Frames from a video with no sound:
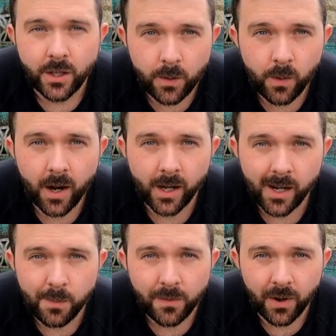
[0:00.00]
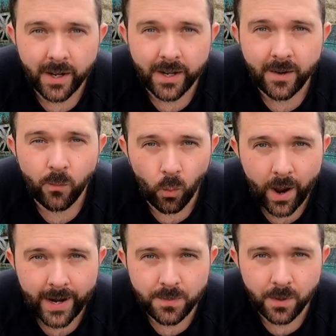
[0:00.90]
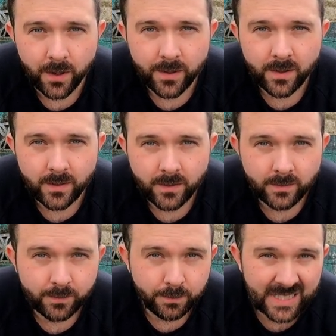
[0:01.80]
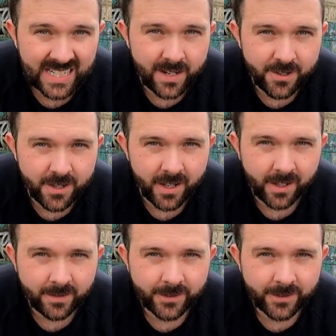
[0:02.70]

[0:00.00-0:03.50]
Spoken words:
you are going to be finding wax moth, potentially.